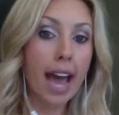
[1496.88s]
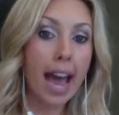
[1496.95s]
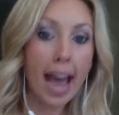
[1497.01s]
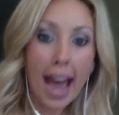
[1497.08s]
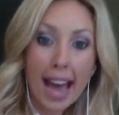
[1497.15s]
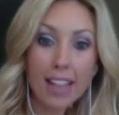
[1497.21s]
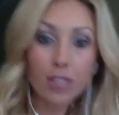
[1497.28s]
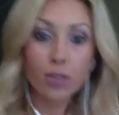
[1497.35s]

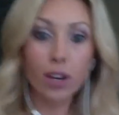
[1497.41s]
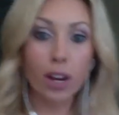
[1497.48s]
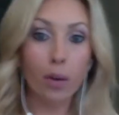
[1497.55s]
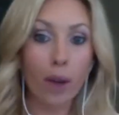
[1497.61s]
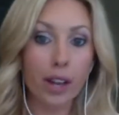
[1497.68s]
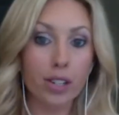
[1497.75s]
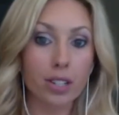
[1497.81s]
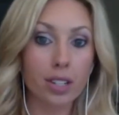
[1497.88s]
ask great
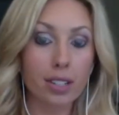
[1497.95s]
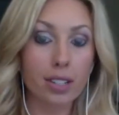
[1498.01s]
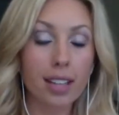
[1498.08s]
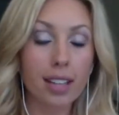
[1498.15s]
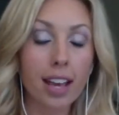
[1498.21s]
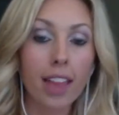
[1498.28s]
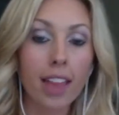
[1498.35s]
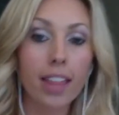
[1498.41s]
questions.
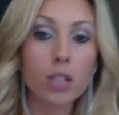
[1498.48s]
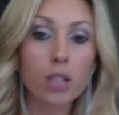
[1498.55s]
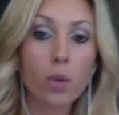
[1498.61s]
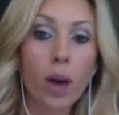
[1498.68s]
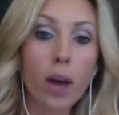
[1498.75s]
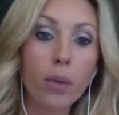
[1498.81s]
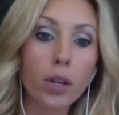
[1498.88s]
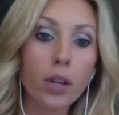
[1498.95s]
That's
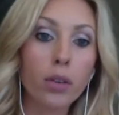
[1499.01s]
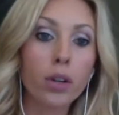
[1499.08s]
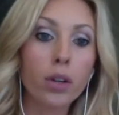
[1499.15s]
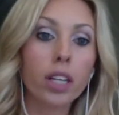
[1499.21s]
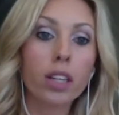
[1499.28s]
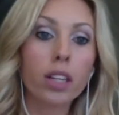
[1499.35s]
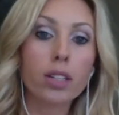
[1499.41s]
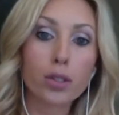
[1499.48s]
why when you
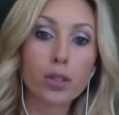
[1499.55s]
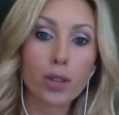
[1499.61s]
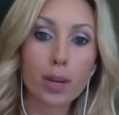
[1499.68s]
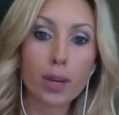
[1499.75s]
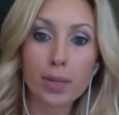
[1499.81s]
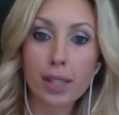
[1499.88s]
look at the scripts that